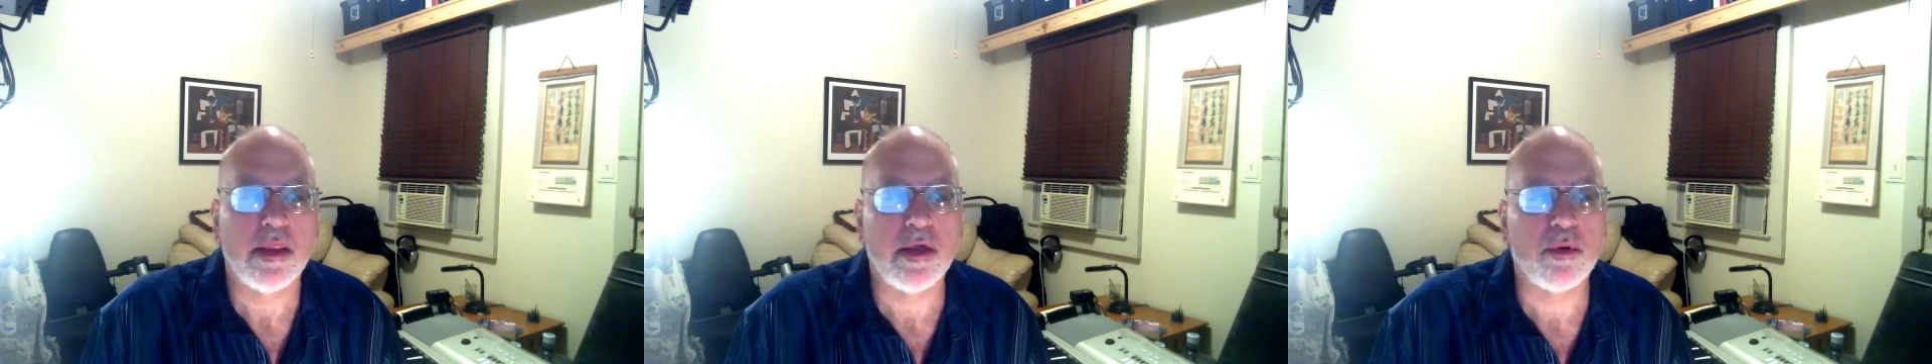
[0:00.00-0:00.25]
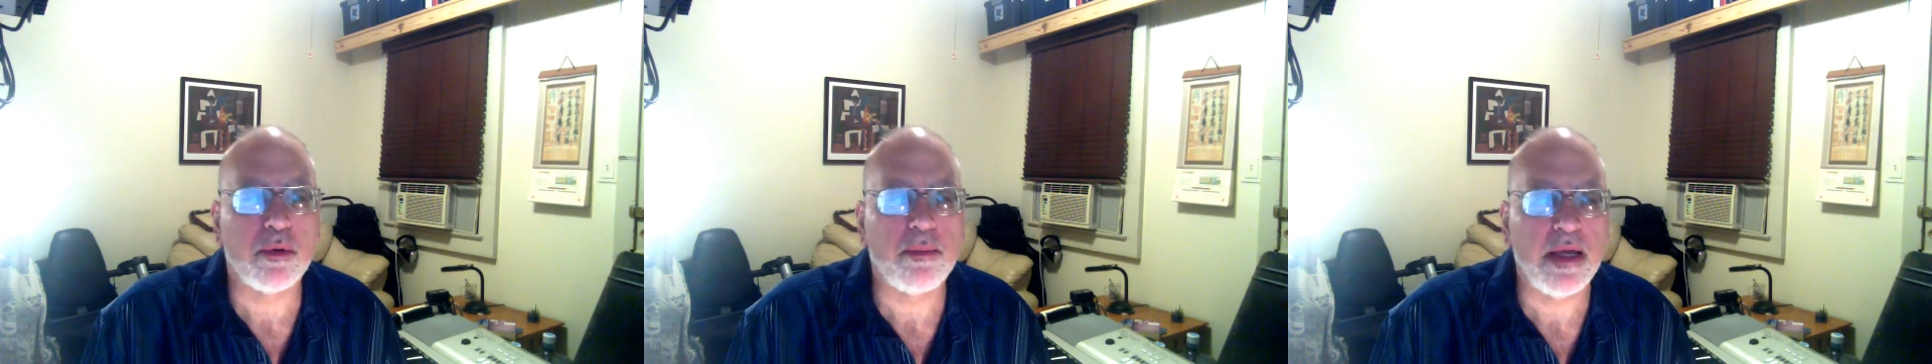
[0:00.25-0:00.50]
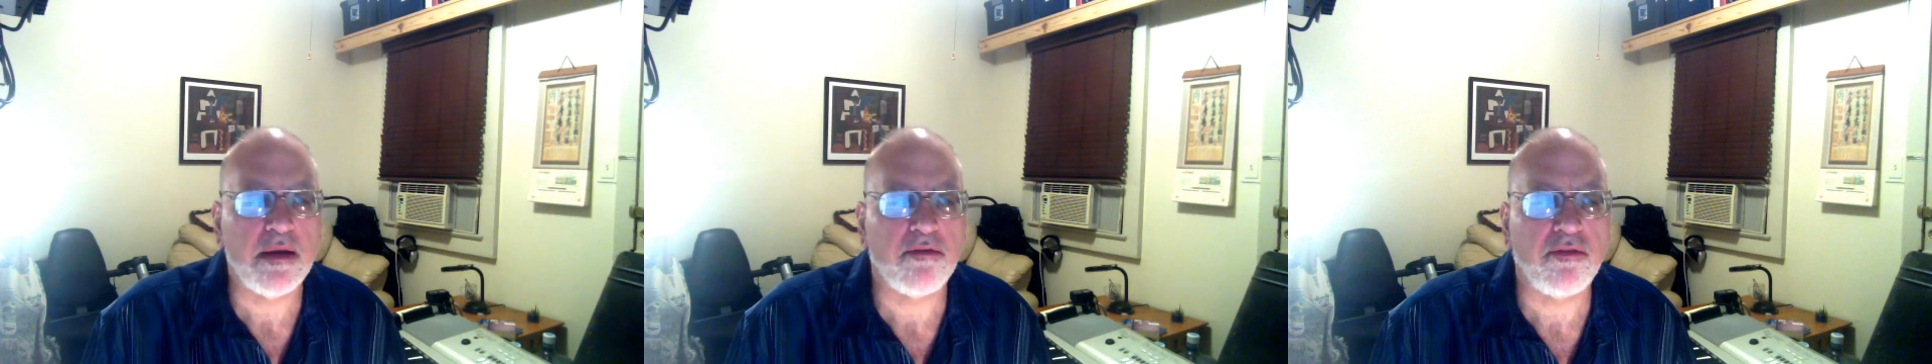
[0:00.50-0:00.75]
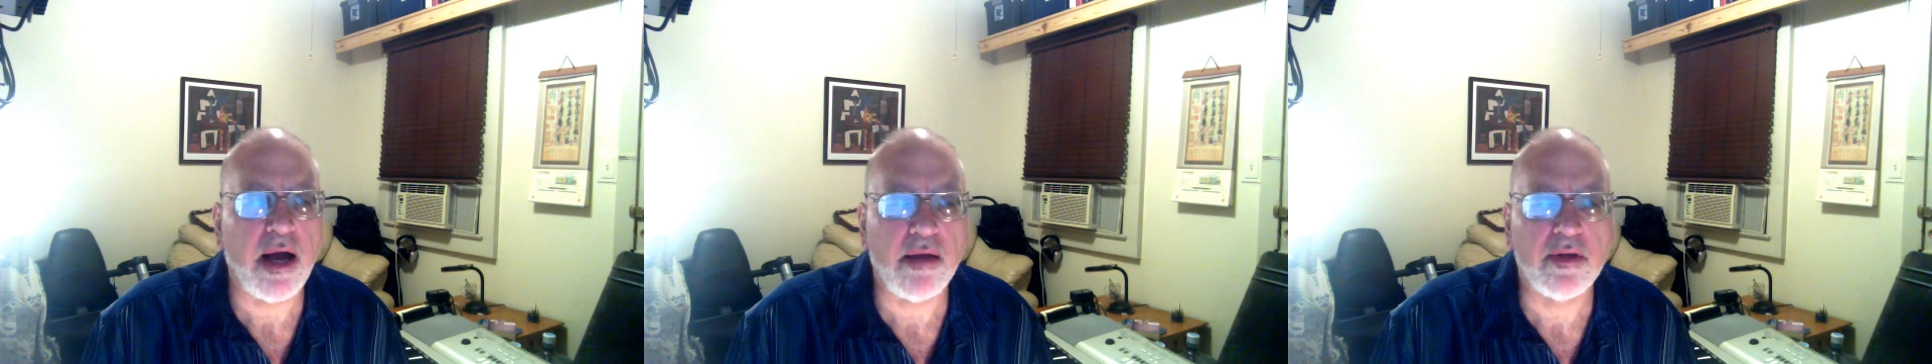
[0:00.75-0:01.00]
there would be a
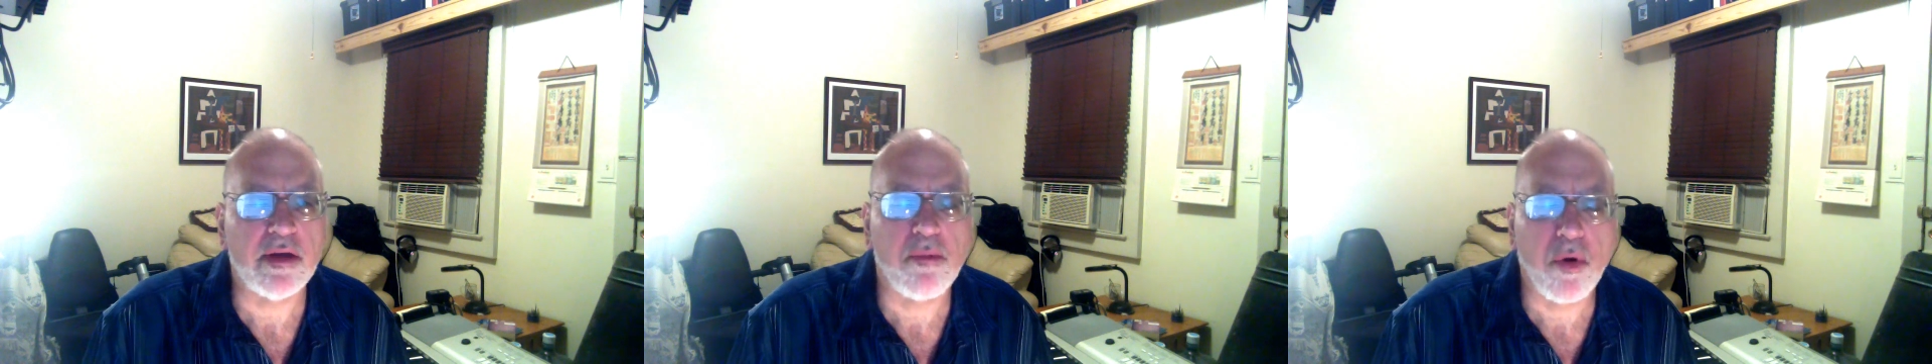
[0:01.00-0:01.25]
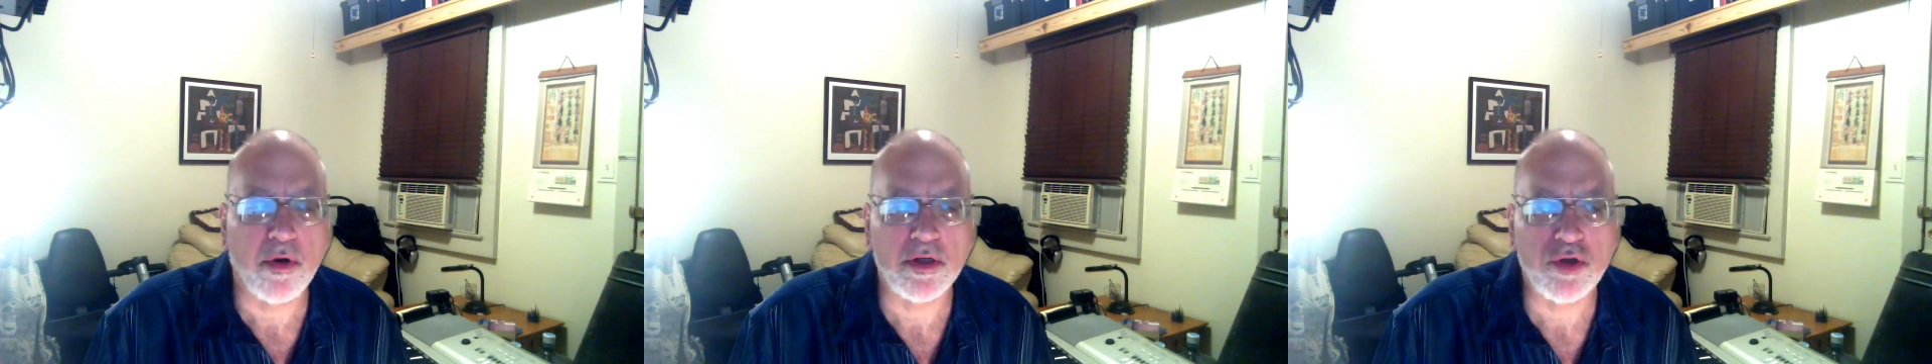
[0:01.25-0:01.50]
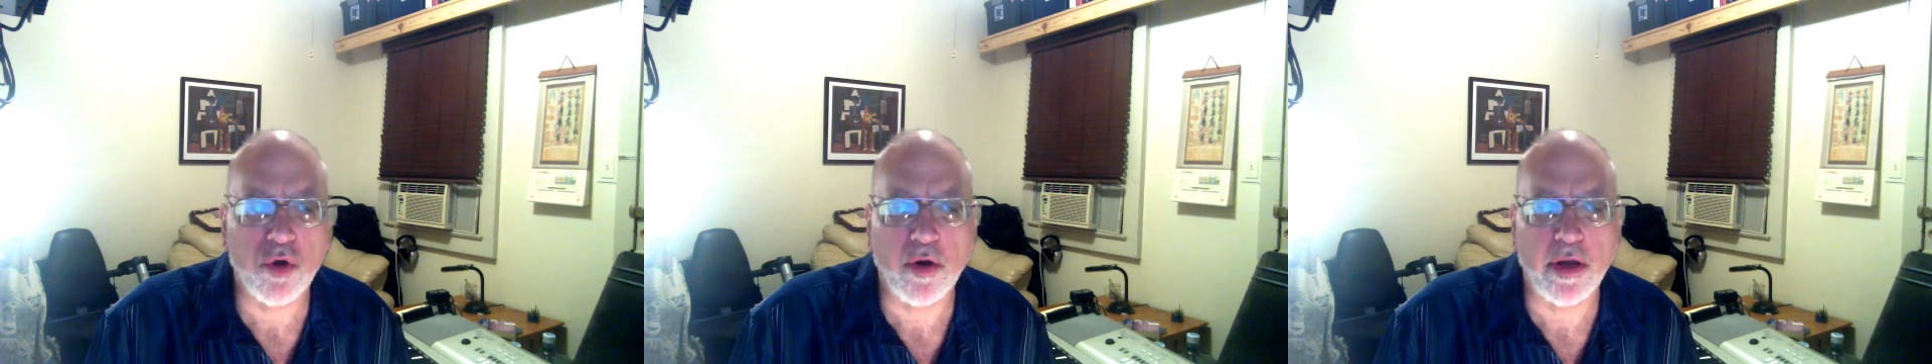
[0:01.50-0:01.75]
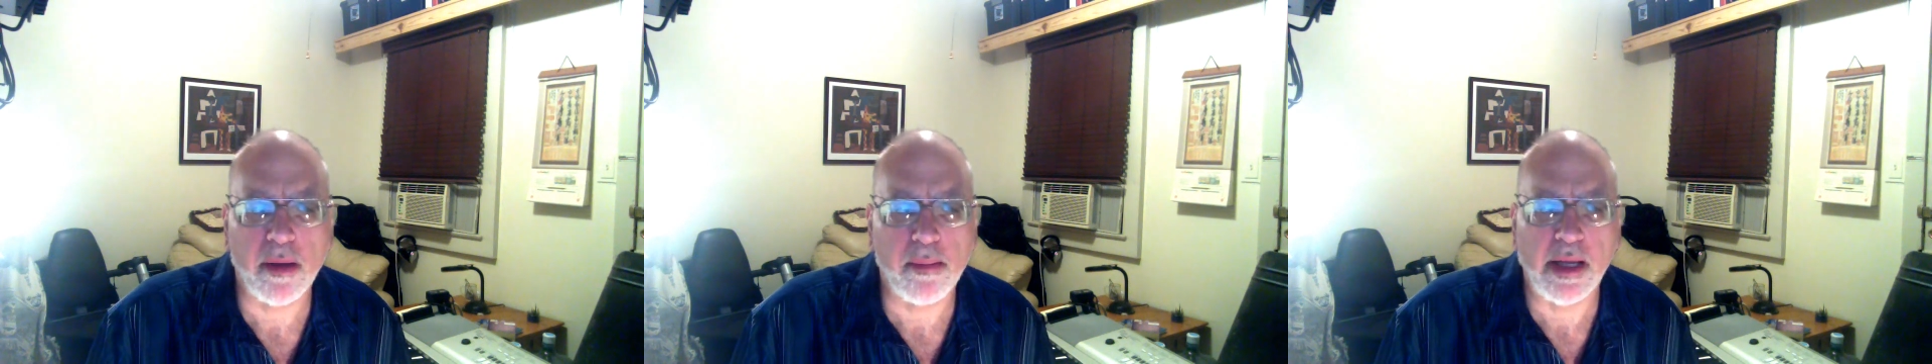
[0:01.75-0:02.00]
five-year moratorium